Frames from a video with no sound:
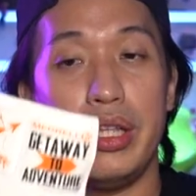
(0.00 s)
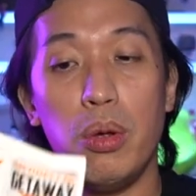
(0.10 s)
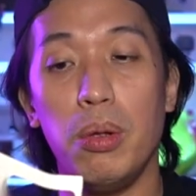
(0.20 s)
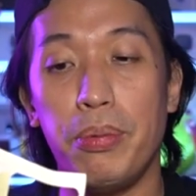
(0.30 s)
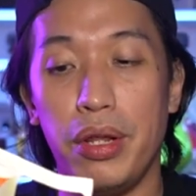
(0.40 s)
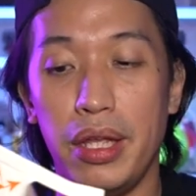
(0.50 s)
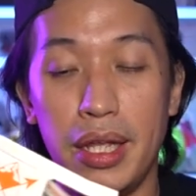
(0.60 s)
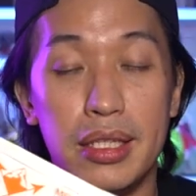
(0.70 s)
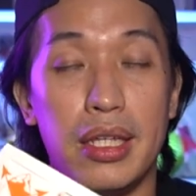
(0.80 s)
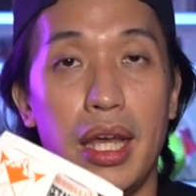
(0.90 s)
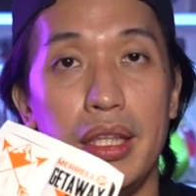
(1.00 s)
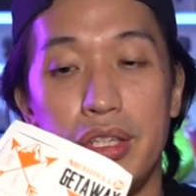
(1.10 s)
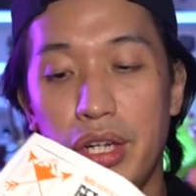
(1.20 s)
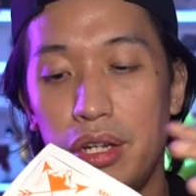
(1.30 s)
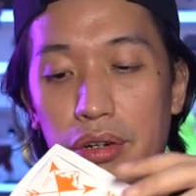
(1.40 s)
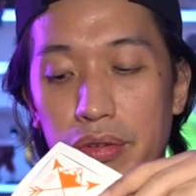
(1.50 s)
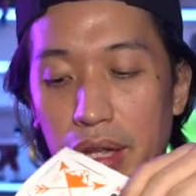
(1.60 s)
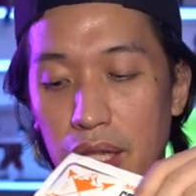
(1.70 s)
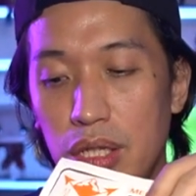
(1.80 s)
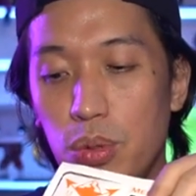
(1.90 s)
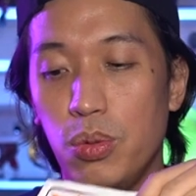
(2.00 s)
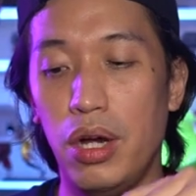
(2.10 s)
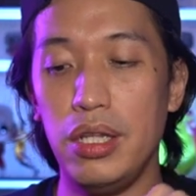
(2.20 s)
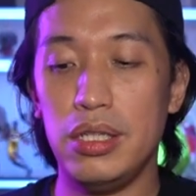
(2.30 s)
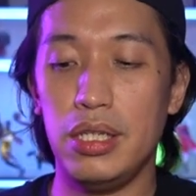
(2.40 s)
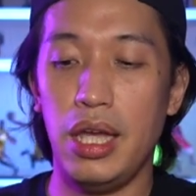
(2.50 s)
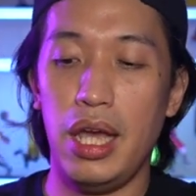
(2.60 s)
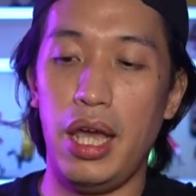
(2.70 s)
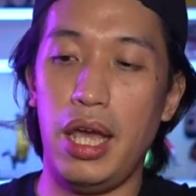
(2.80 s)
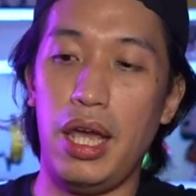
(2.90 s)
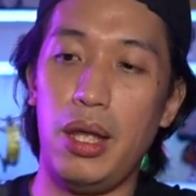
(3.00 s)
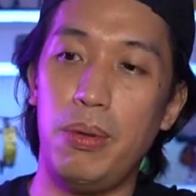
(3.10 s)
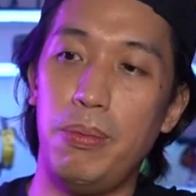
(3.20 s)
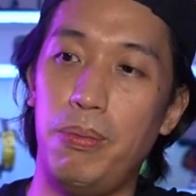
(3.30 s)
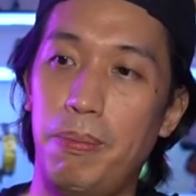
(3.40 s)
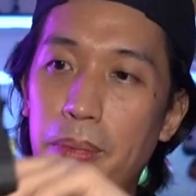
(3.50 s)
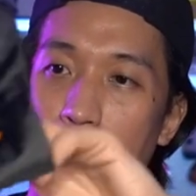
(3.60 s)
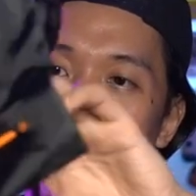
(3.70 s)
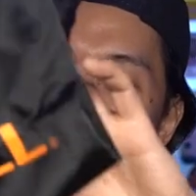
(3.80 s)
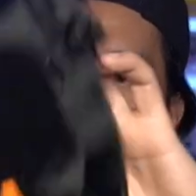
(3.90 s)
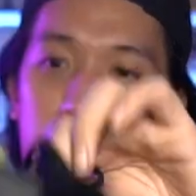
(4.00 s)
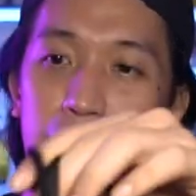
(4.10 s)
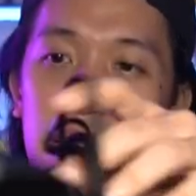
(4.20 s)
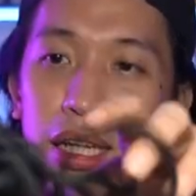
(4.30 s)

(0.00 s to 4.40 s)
they will put it inside the general release ones. And mine has